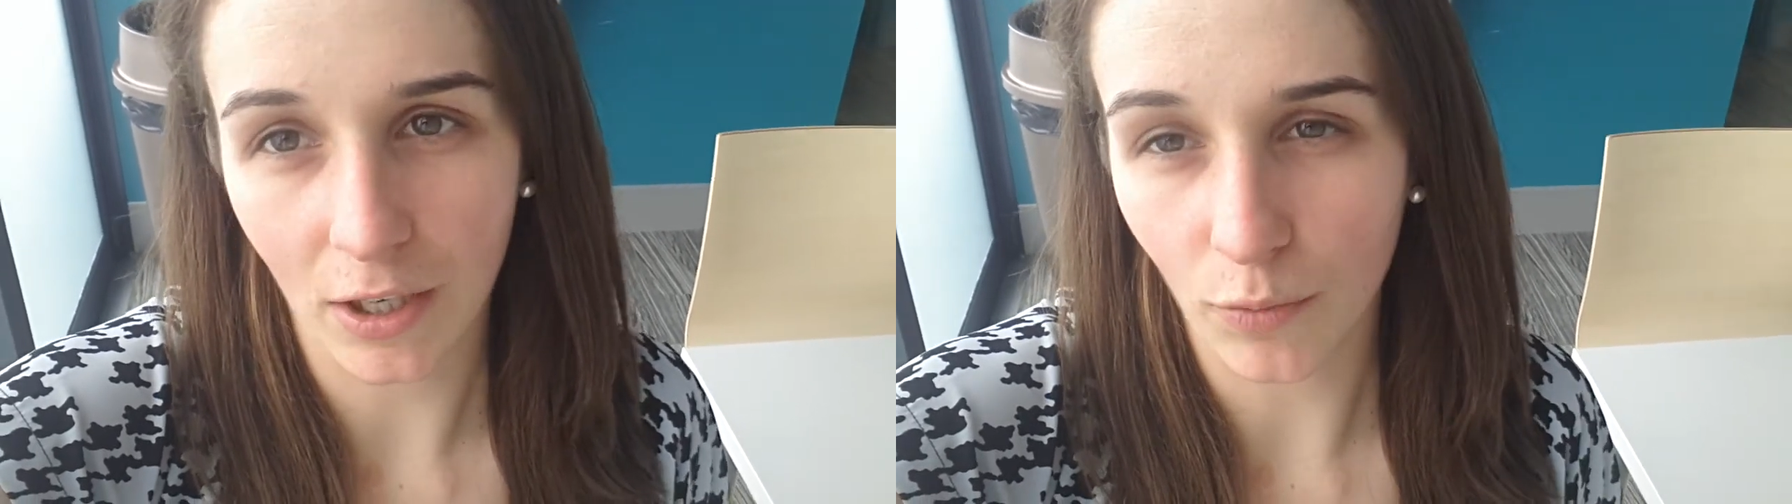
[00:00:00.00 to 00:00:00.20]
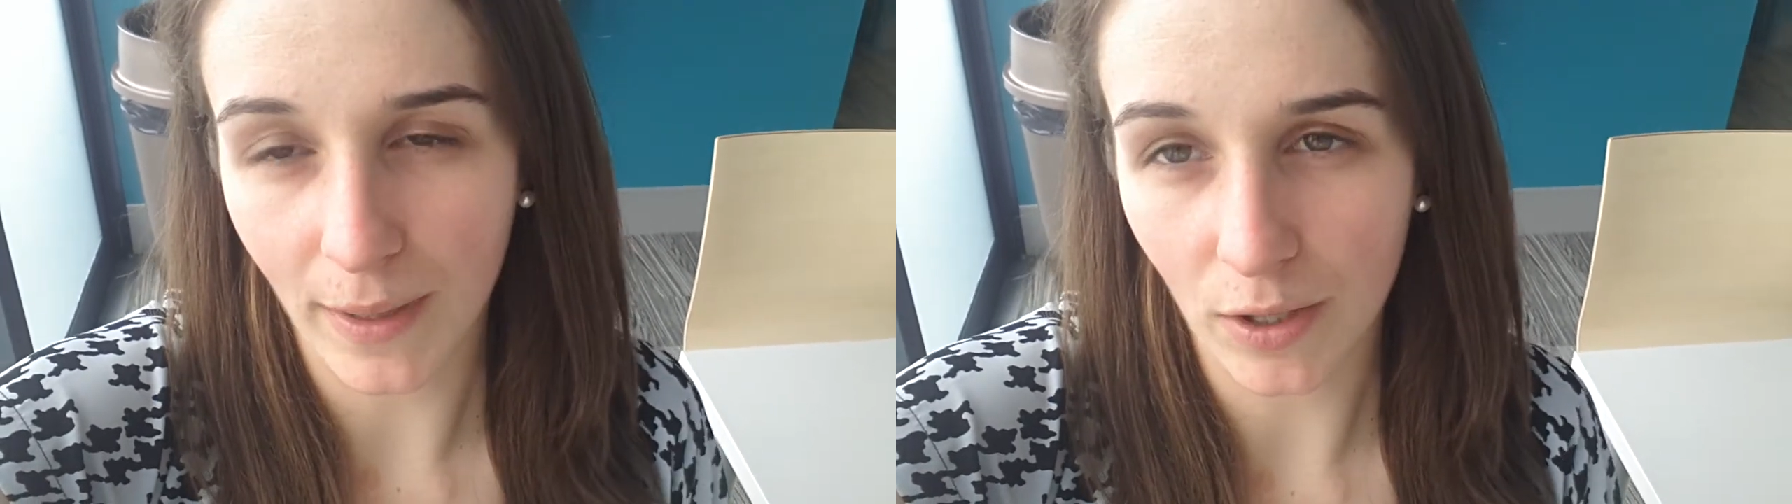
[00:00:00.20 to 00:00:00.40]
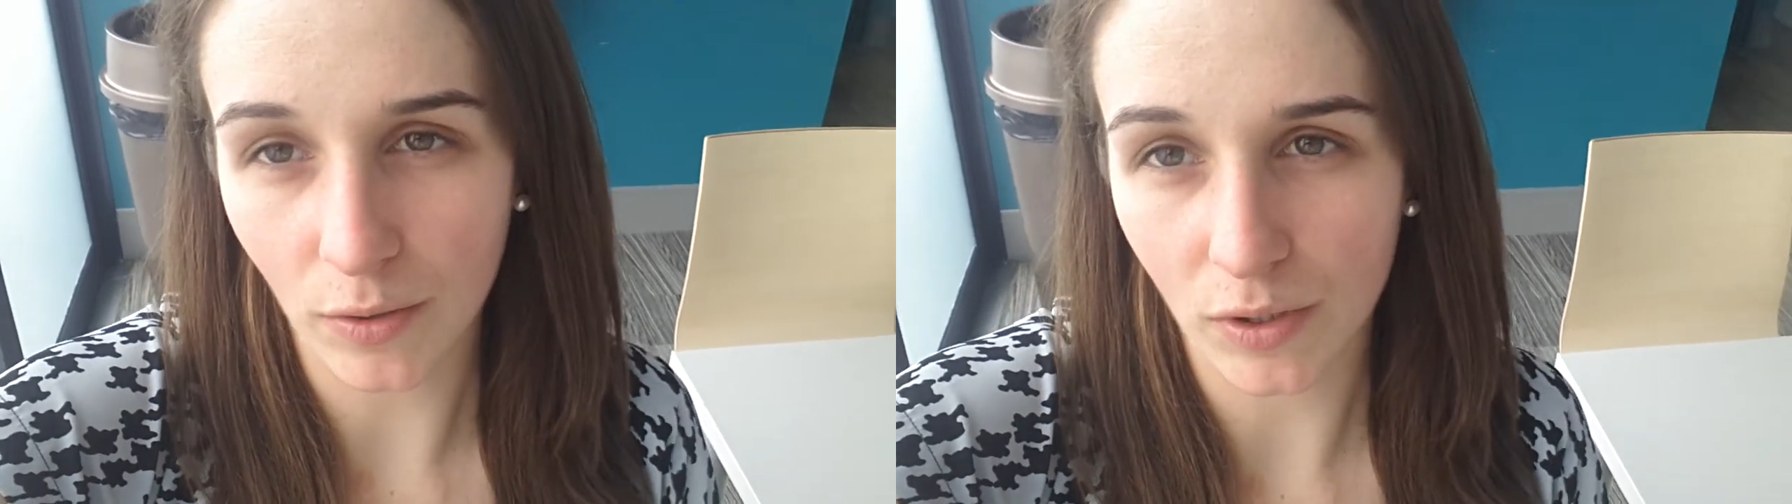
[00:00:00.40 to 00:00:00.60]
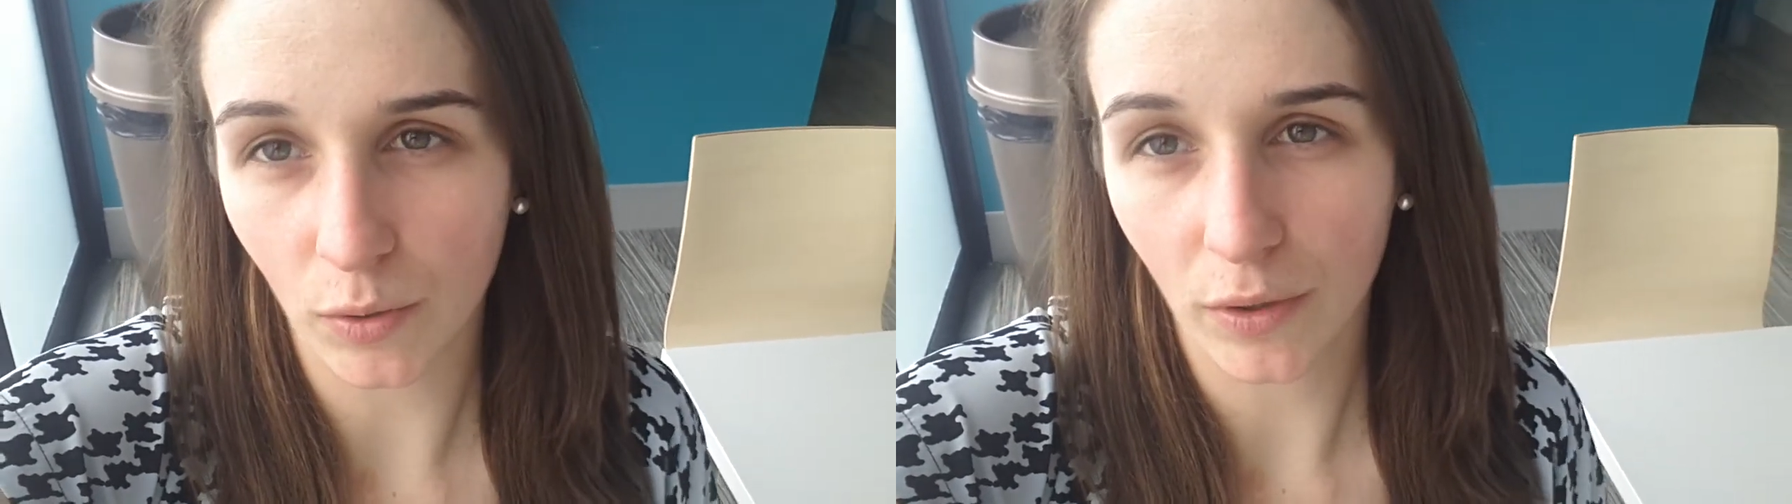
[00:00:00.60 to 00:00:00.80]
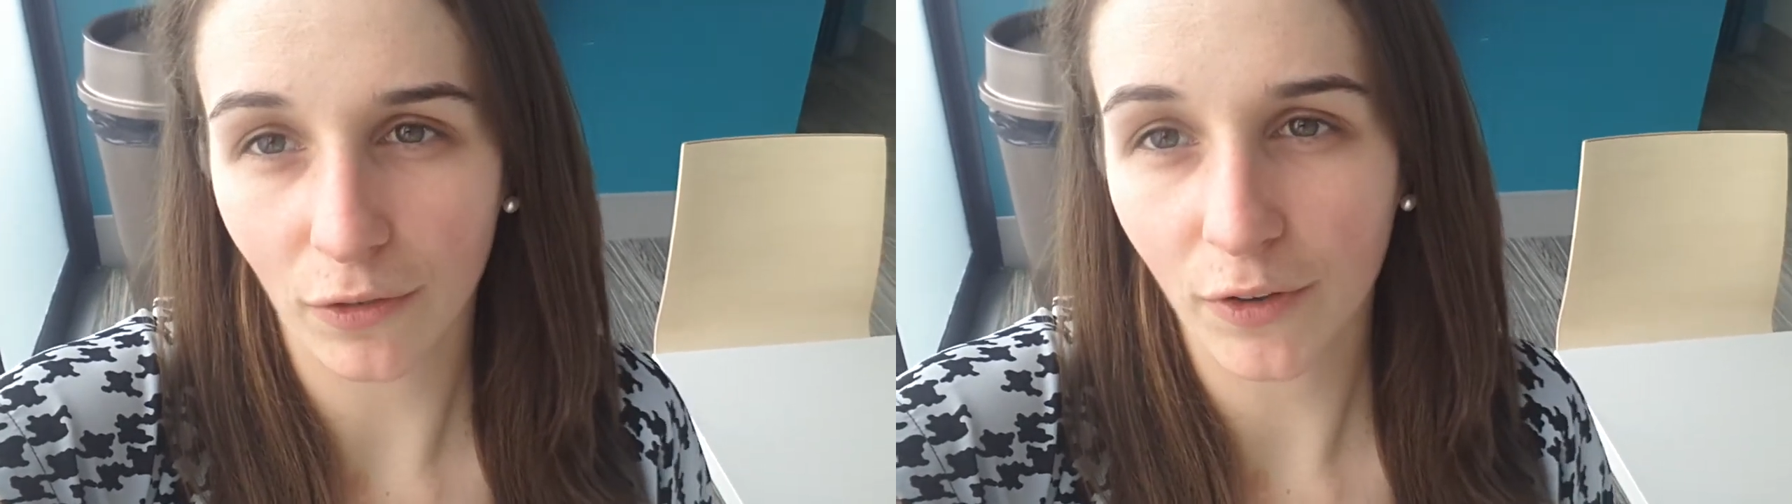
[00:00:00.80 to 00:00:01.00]
your meals
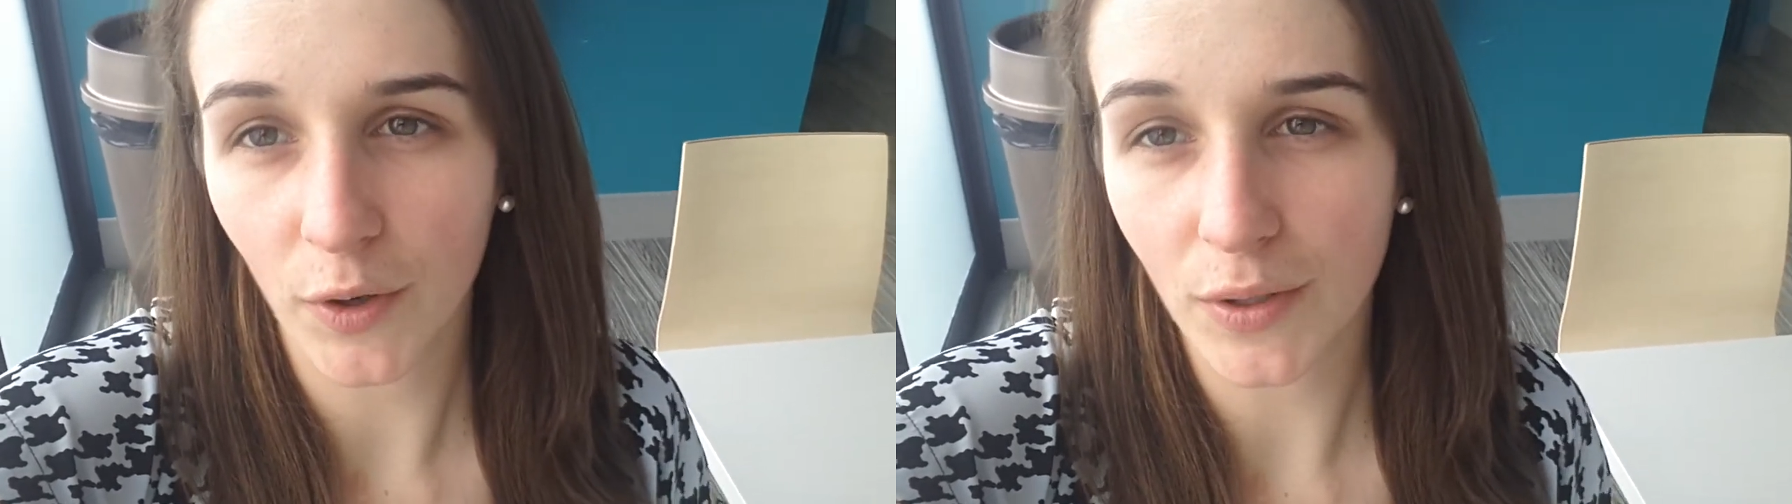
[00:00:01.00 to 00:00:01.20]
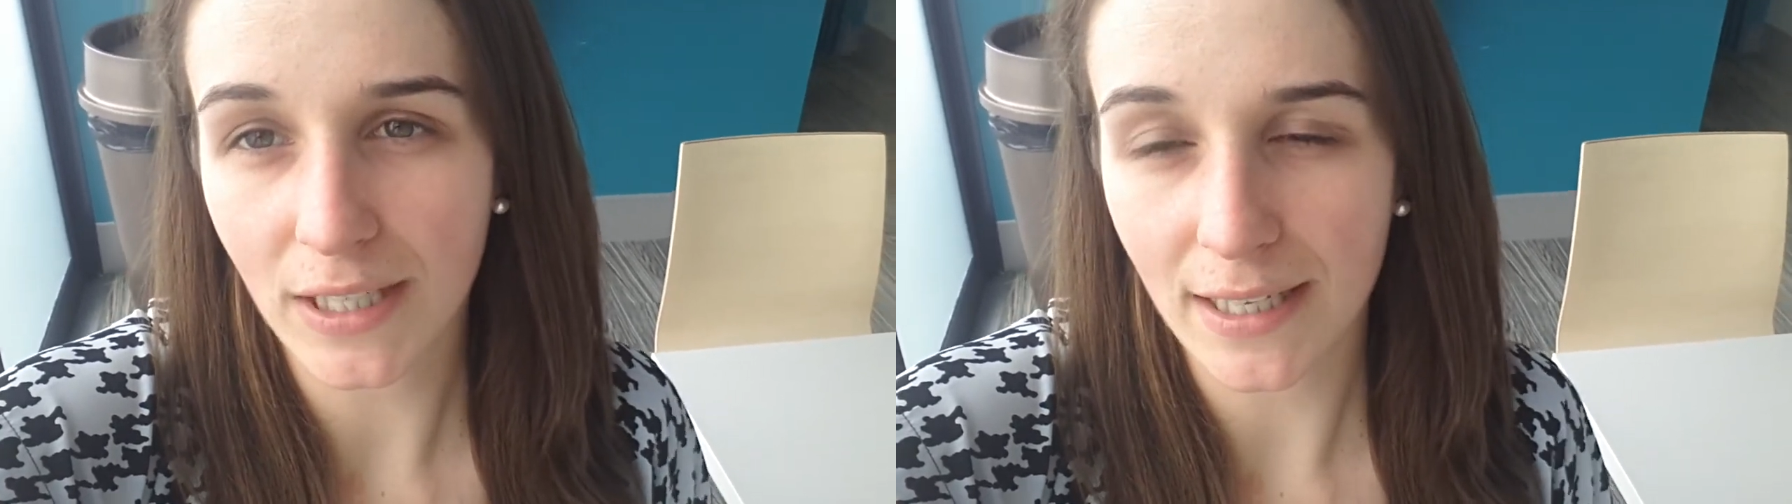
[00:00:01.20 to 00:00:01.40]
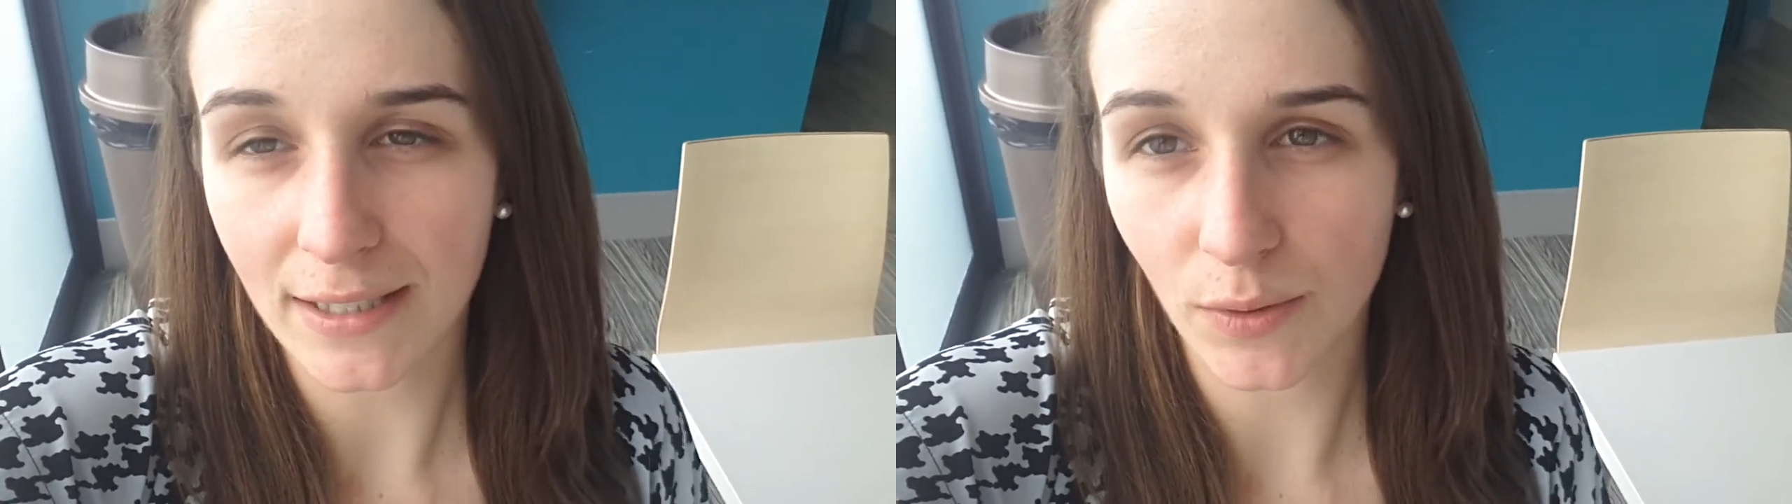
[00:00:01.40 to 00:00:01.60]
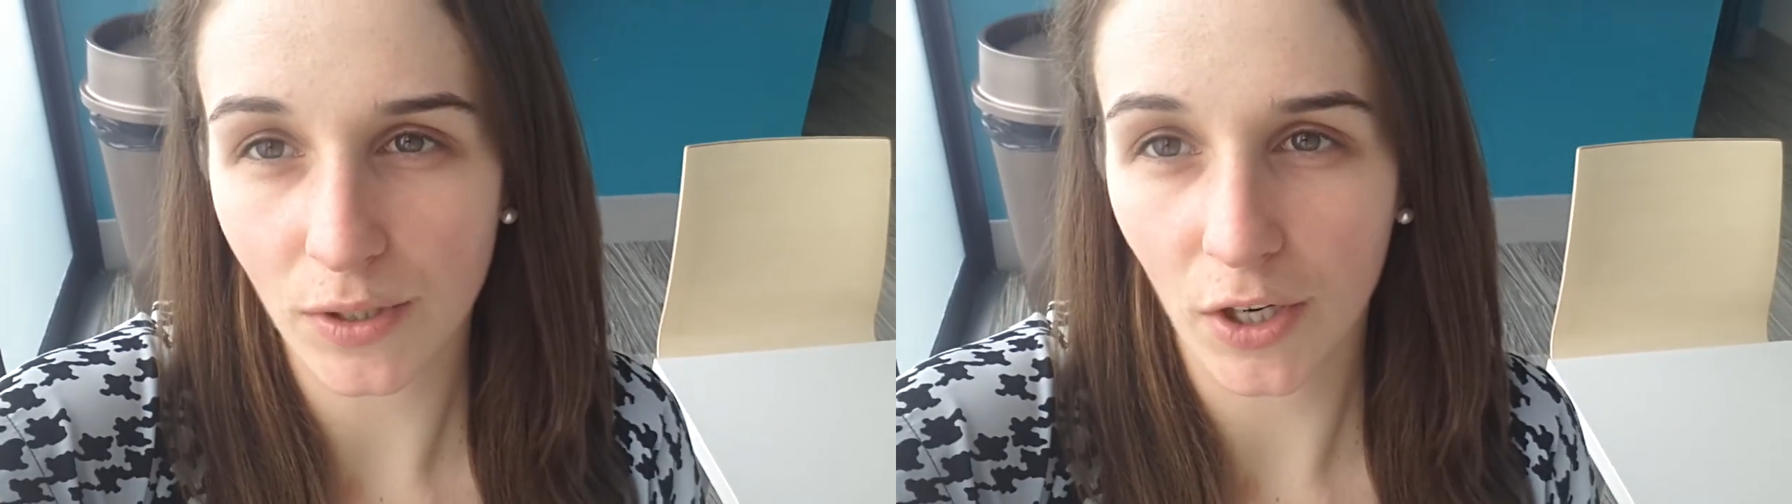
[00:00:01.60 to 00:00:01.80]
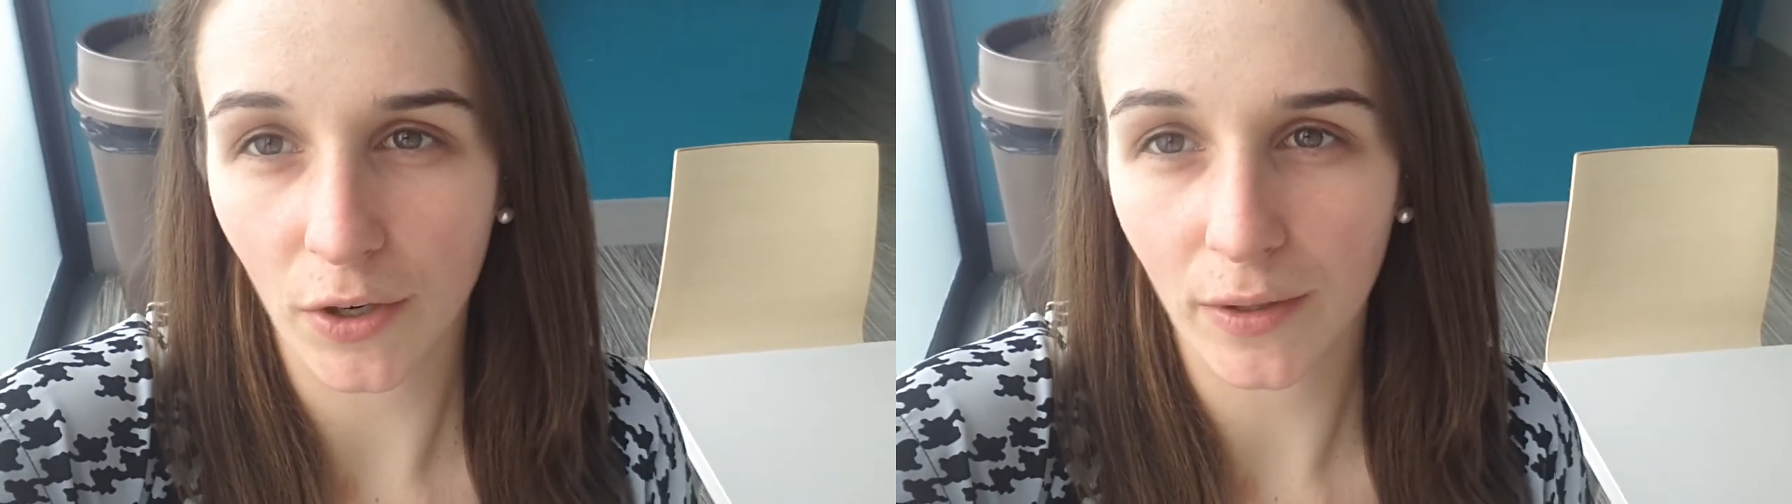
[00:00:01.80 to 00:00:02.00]
or your food is also,